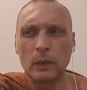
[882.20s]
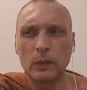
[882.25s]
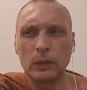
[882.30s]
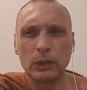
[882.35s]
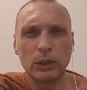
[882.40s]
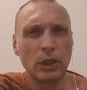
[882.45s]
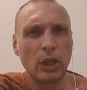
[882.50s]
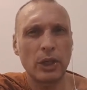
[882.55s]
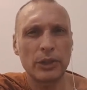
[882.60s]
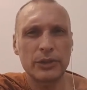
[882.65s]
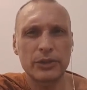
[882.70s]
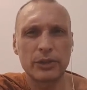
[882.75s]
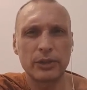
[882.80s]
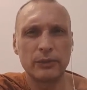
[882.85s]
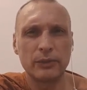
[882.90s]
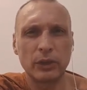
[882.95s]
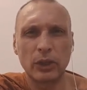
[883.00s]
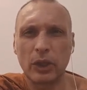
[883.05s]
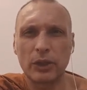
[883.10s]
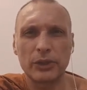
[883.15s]
lots
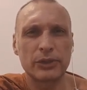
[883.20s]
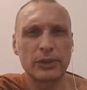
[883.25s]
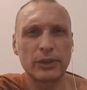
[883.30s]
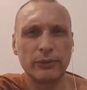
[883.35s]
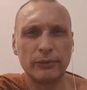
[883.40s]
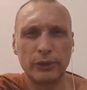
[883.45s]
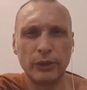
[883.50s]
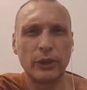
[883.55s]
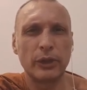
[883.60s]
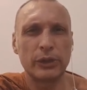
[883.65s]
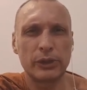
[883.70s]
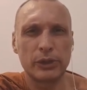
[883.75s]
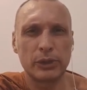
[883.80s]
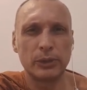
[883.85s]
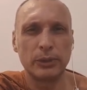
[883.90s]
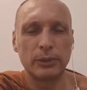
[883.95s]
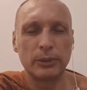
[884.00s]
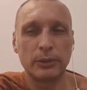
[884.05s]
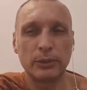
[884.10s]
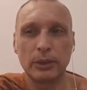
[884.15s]
and lots of
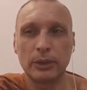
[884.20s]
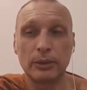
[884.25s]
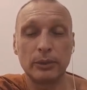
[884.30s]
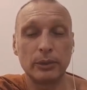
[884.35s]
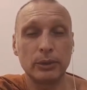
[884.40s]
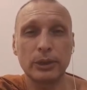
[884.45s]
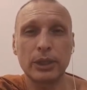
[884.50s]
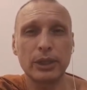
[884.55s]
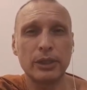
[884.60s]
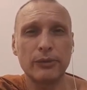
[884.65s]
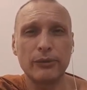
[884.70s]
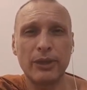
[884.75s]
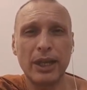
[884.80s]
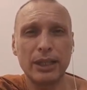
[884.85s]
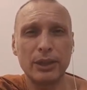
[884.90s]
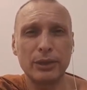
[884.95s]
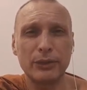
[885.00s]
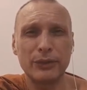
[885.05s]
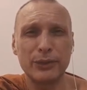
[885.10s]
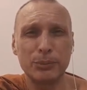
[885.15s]
virtue. Look at the
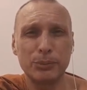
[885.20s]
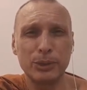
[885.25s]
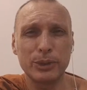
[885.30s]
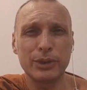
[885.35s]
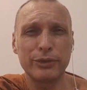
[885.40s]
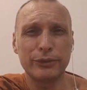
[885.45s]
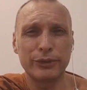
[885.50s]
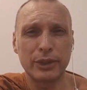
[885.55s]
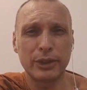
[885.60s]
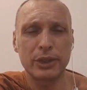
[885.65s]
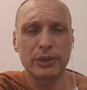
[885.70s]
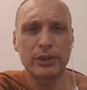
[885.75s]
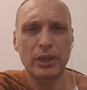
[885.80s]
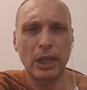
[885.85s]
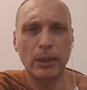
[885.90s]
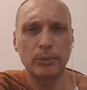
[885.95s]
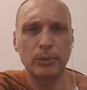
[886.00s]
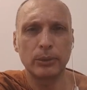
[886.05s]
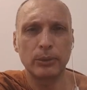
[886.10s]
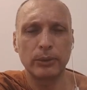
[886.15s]
value of the Buddha, for
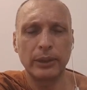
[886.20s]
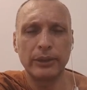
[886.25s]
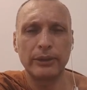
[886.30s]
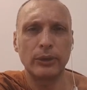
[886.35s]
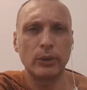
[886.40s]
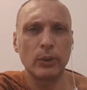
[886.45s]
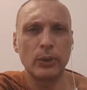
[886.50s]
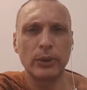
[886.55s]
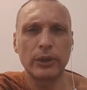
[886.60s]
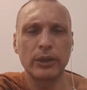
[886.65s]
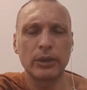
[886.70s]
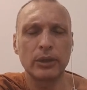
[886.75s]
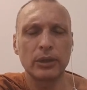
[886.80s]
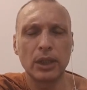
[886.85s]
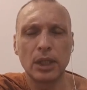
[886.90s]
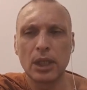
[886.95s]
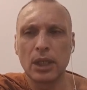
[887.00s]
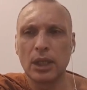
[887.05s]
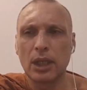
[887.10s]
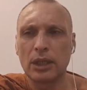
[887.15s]
example. All the
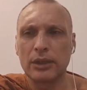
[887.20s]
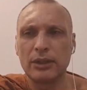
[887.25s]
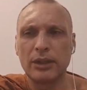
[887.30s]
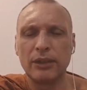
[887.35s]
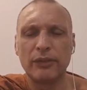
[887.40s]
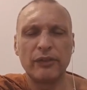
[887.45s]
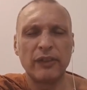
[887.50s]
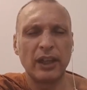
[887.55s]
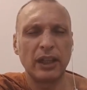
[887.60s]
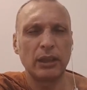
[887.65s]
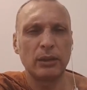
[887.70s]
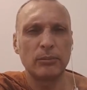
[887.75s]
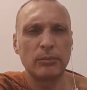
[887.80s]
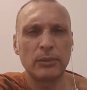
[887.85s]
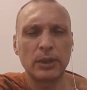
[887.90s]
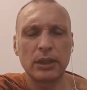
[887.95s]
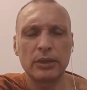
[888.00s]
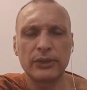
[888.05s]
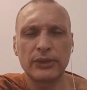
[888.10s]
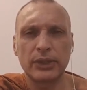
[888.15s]

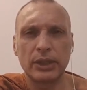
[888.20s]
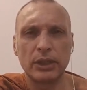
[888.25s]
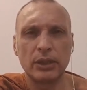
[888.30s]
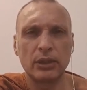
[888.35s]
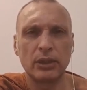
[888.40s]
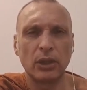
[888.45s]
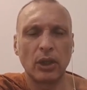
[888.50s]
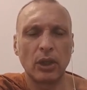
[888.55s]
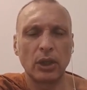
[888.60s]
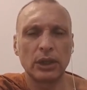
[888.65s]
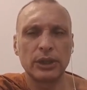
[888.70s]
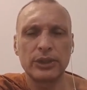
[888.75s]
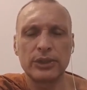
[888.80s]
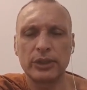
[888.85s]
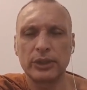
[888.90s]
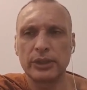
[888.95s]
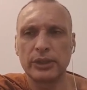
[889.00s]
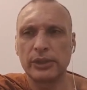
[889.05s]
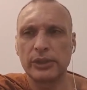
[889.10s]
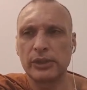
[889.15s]
developments and
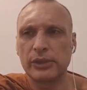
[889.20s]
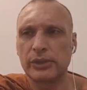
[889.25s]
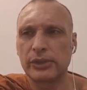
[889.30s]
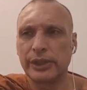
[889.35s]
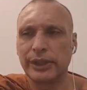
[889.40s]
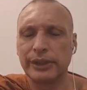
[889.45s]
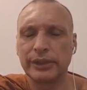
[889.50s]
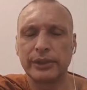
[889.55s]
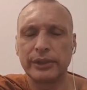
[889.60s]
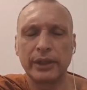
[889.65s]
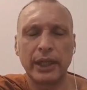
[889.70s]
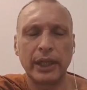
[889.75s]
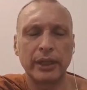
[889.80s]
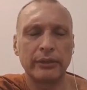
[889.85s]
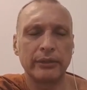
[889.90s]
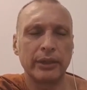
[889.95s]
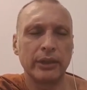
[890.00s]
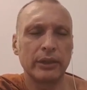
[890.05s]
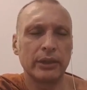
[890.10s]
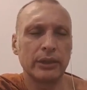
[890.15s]
knowledges
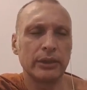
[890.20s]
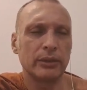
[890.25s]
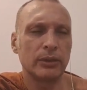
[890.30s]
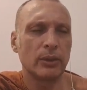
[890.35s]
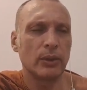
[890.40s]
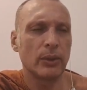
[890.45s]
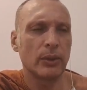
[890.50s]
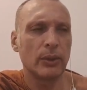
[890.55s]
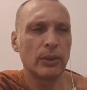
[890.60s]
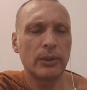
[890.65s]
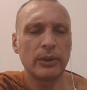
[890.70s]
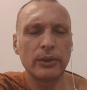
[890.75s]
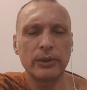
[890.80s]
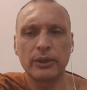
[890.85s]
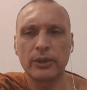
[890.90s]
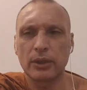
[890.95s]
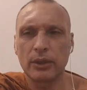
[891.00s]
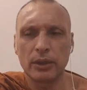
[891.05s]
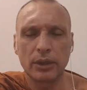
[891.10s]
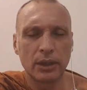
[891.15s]
and all
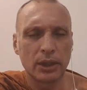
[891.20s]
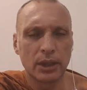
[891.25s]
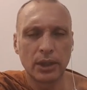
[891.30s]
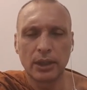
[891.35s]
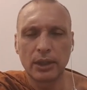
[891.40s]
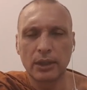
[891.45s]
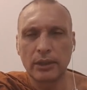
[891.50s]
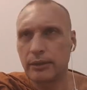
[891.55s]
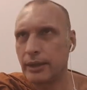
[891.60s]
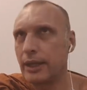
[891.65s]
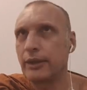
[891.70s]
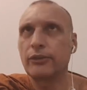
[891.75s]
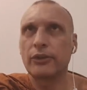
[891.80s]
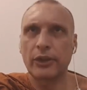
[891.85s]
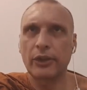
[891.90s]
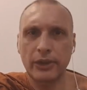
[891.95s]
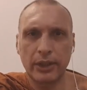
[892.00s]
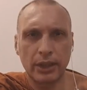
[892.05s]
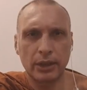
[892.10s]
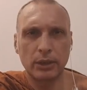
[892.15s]
the
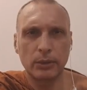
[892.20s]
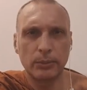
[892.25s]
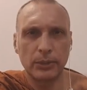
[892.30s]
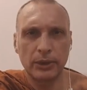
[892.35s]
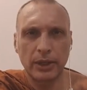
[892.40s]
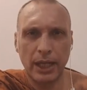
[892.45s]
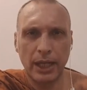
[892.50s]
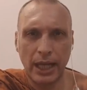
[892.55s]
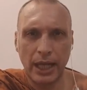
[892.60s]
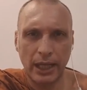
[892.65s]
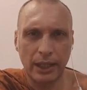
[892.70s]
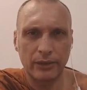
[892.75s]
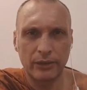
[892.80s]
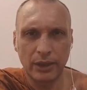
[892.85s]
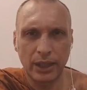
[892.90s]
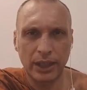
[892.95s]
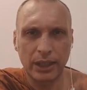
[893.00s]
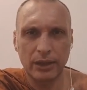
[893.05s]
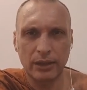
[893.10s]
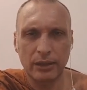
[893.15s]
everything the Buddha had,
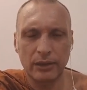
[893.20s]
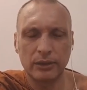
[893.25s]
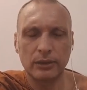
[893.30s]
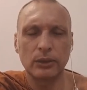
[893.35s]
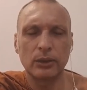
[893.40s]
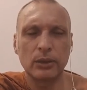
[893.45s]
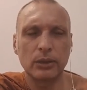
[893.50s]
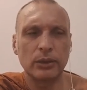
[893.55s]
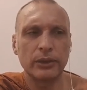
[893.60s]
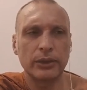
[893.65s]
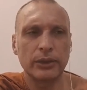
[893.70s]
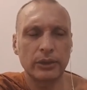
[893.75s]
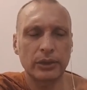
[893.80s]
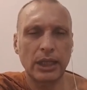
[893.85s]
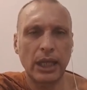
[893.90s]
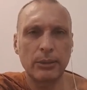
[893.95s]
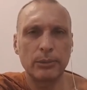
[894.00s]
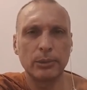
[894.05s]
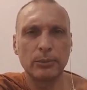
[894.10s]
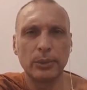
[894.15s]
right? All the
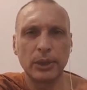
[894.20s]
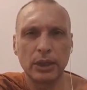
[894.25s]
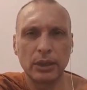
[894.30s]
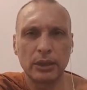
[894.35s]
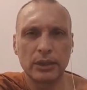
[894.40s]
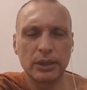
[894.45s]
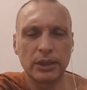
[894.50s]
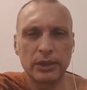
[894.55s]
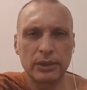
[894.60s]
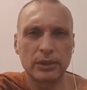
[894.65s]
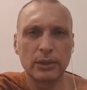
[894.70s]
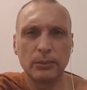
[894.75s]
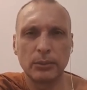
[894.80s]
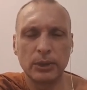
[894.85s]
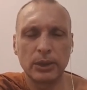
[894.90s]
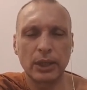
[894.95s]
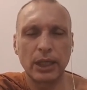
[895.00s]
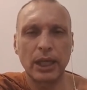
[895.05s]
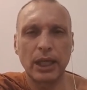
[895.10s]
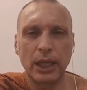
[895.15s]
capabilities the
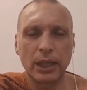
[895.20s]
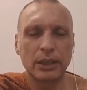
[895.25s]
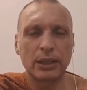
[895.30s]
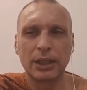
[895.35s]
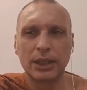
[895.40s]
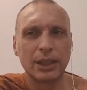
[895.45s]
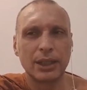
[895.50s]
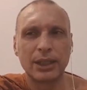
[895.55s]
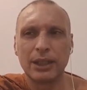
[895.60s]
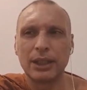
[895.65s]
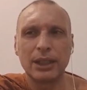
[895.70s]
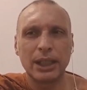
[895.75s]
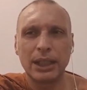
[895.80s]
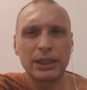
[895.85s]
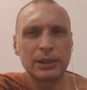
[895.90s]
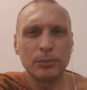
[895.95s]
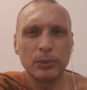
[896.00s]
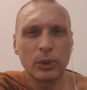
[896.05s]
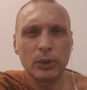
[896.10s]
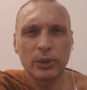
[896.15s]
Buddha had.
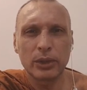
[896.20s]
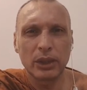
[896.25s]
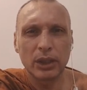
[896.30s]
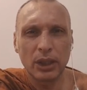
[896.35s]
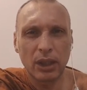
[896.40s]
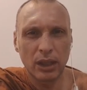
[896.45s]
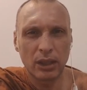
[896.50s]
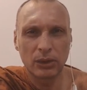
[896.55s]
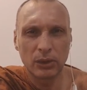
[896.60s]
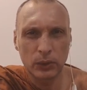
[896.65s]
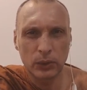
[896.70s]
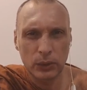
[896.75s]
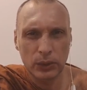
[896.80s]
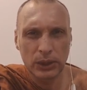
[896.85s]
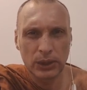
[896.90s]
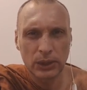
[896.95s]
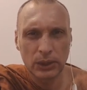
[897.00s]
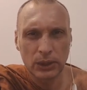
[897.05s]
It's more than gold,